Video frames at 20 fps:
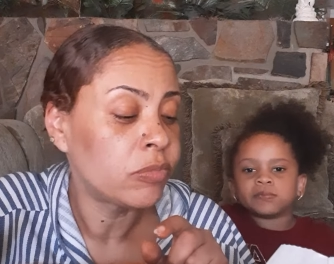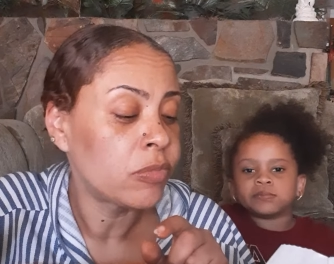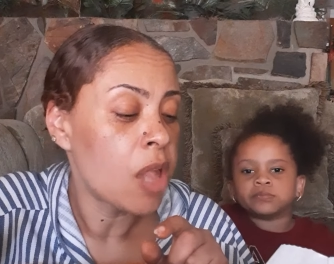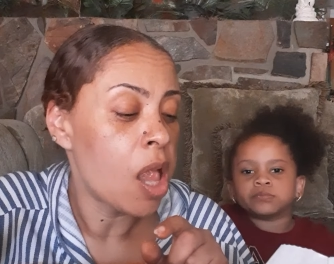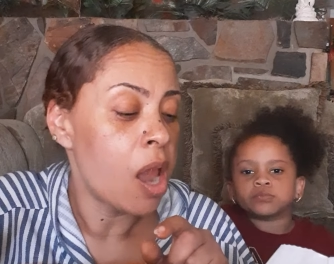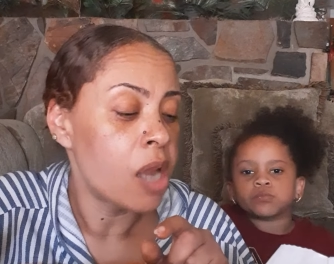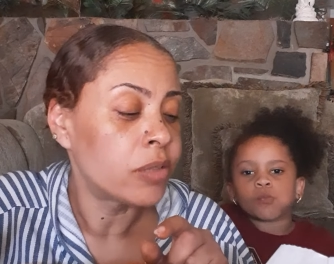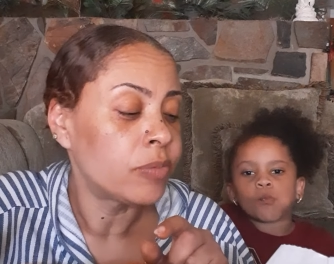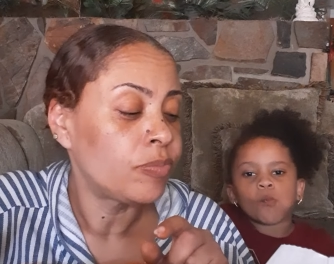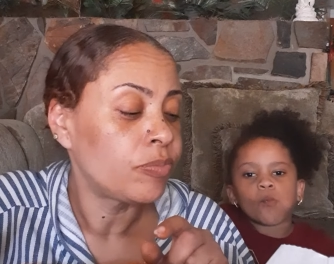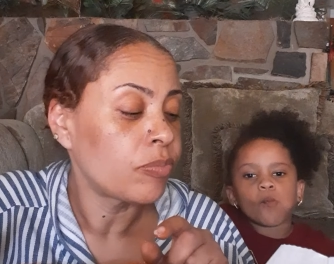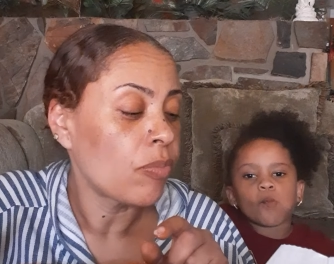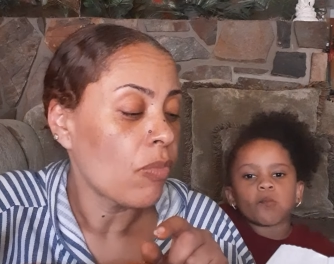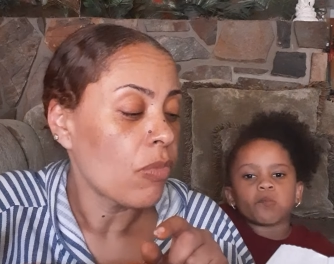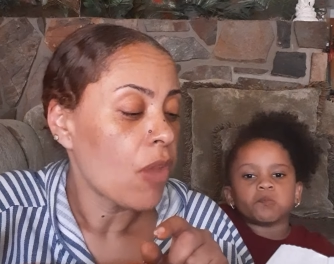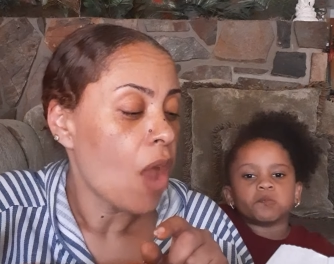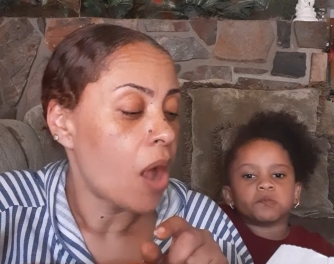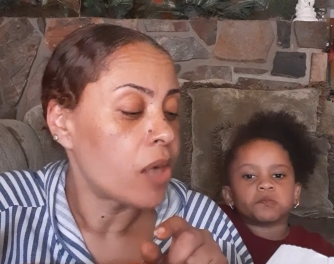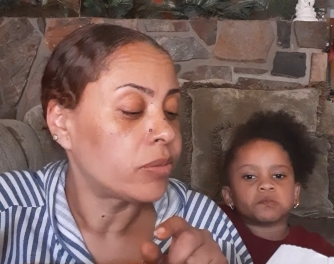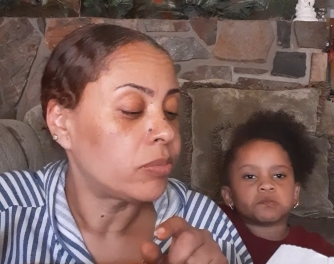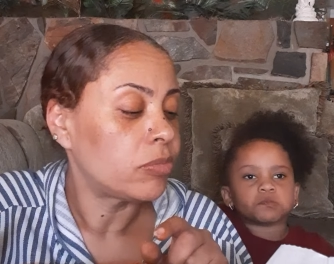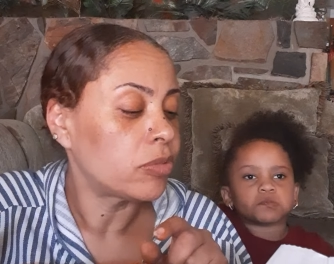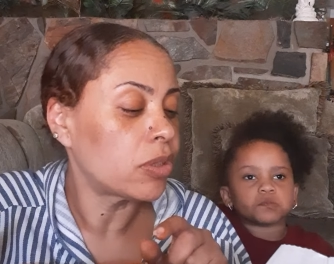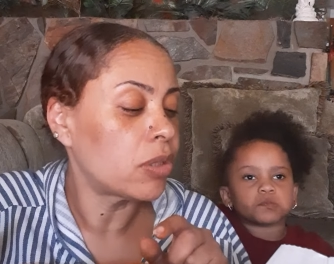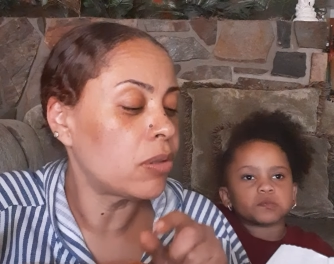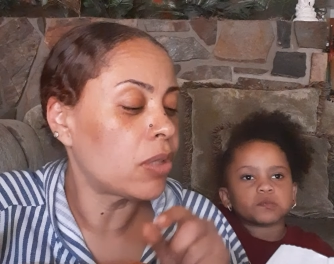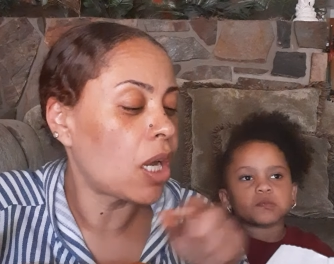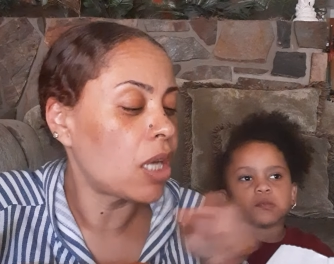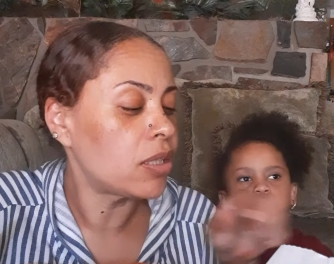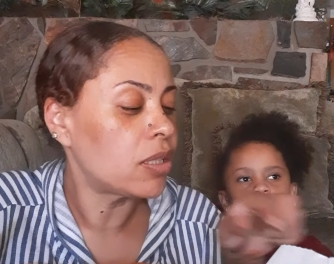Speaker 1: Oh, that's a good bite.
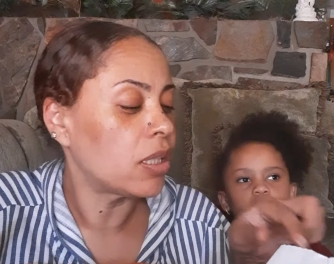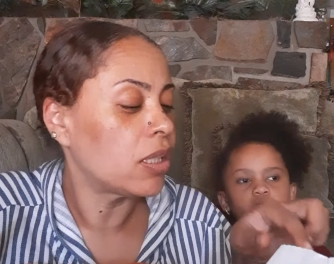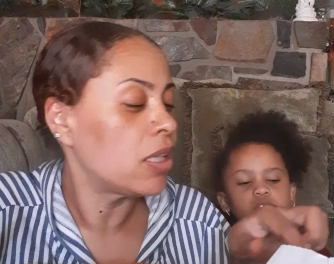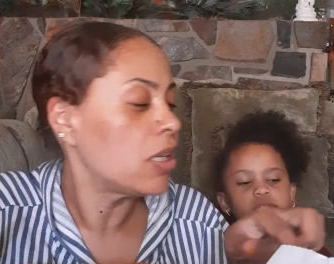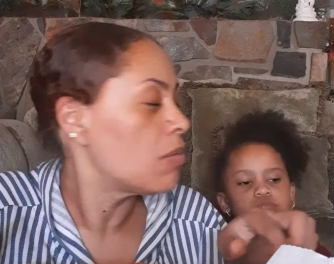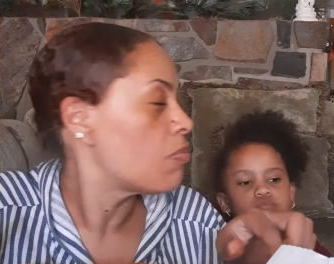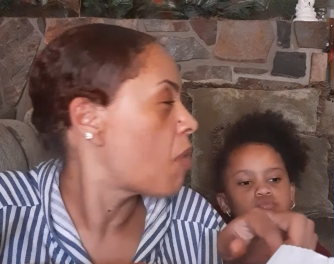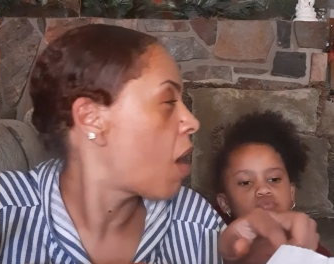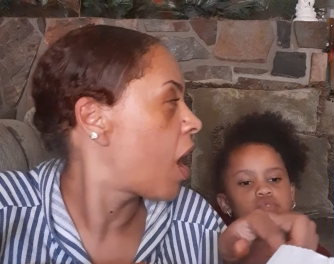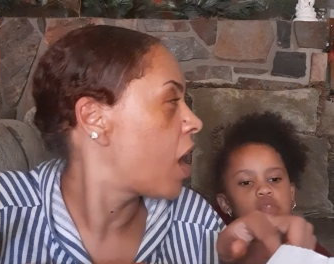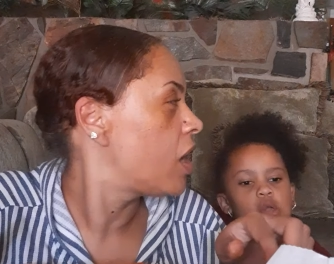There She like